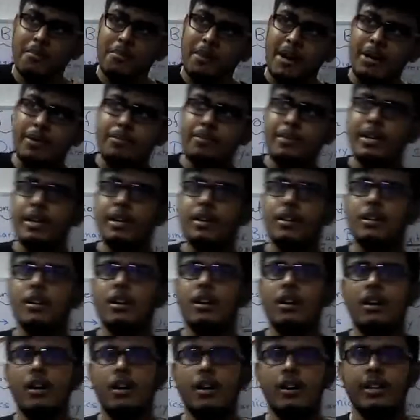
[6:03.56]
be in
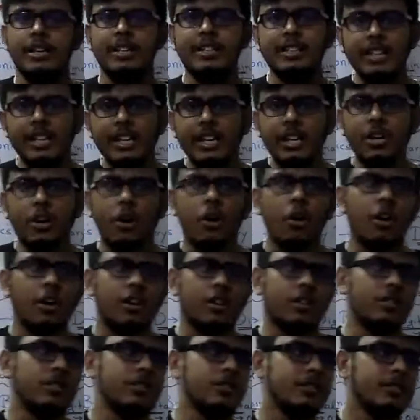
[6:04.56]
Hindi or
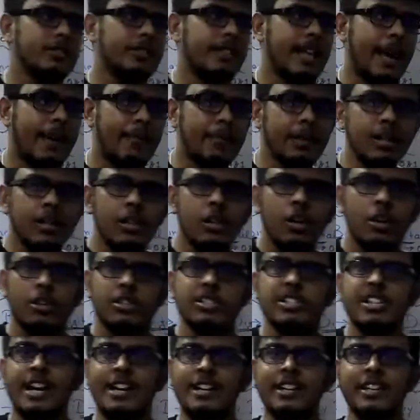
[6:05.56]
Tamil or
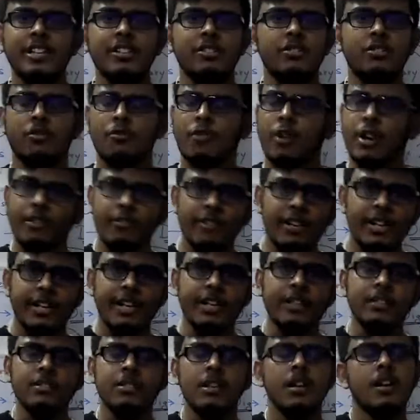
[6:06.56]
Chinese or whatever it is.
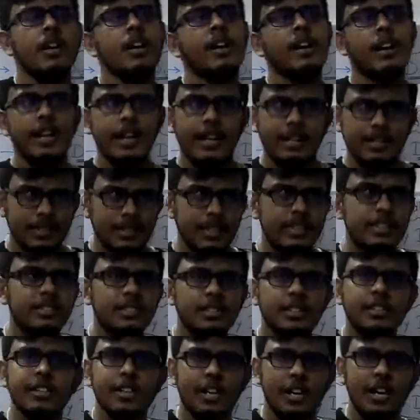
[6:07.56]
It is a real
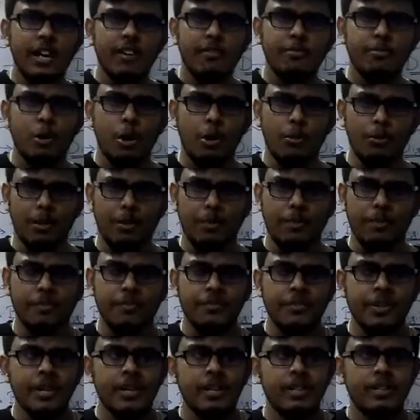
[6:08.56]
life problem
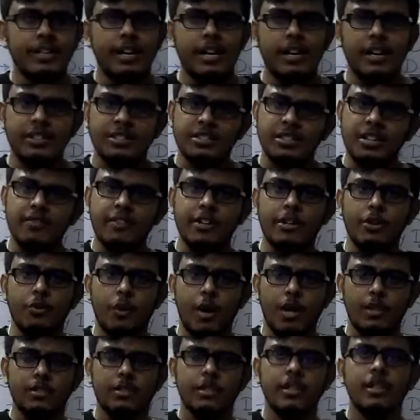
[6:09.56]
that is given to us,
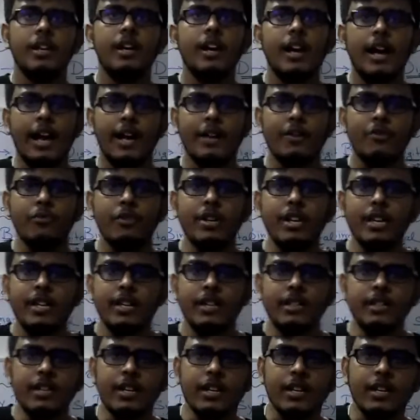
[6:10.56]
and we then
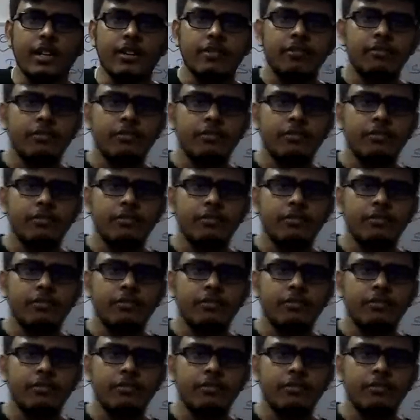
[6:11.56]
convert